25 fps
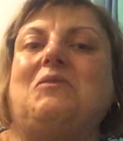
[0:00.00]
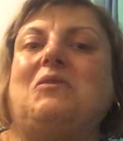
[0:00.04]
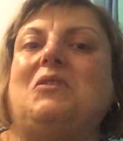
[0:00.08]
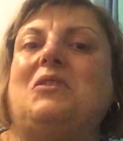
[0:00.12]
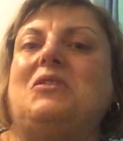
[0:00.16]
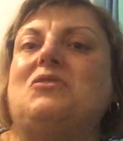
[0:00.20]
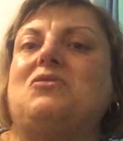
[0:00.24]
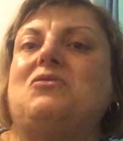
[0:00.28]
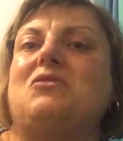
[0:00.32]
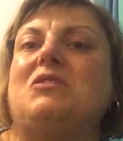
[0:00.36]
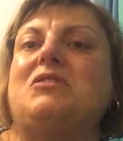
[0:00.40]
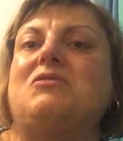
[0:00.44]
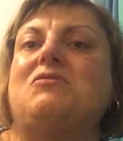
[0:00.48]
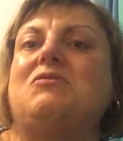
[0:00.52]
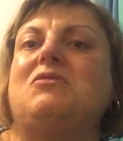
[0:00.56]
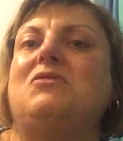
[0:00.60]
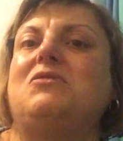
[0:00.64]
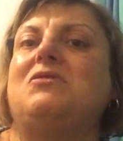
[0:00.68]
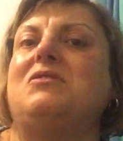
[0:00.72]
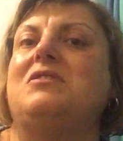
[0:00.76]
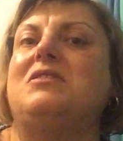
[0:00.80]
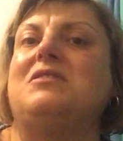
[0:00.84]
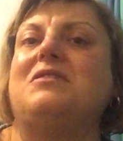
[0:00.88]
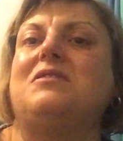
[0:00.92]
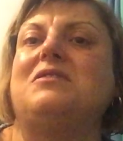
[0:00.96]
quite
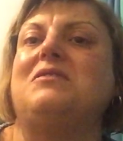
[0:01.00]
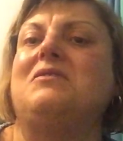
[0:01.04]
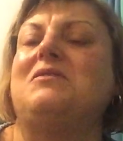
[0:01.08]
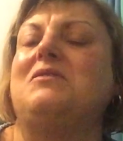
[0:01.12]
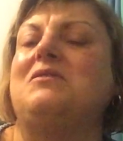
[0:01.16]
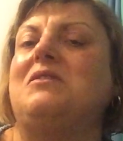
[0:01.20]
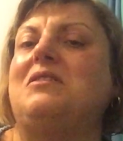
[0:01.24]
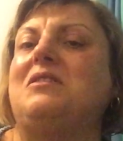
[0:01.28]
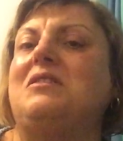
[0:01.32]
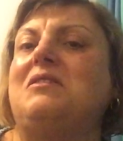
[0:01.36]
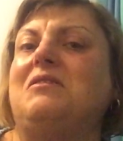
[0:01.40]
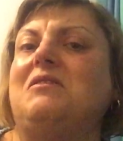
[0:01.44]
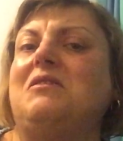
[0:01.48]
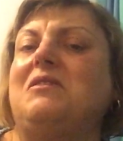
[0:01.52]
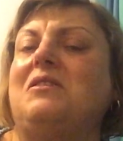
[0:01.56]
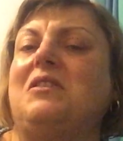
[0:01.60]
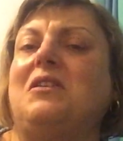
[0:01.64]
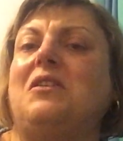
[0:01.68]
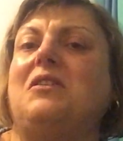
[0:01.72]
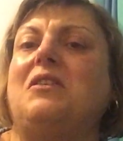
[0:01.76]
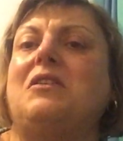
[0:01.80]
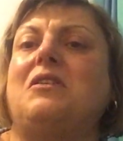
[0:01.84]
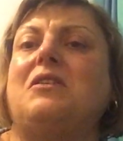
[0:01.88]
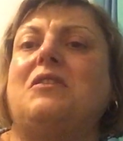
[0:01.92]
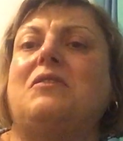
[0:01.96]
stressful, and yeah,
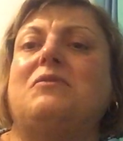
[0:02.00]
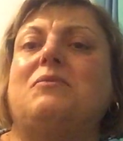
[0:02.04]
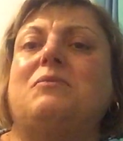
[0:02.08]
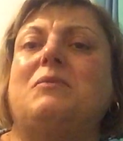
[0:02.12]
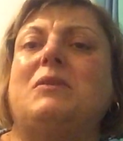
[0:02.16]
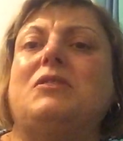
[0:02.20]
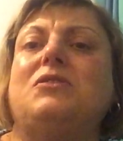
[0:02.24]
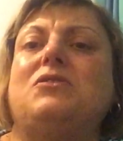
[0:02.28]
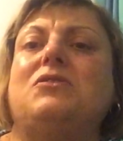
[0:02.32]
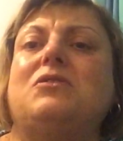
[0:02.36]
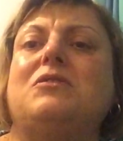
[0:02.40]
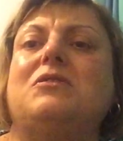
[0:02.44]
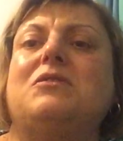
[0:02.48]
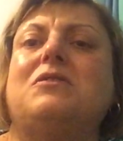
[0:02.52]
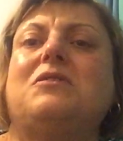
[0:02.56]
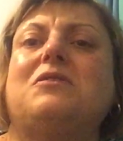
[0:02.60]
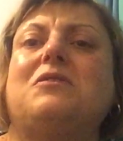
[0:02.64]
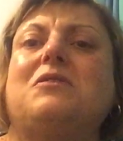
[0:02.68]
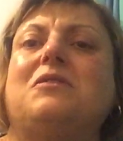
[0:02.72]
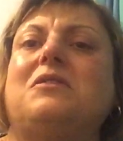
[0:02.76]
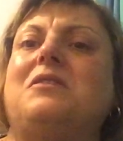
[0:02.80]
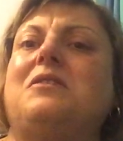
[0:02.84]
like I've mentioned,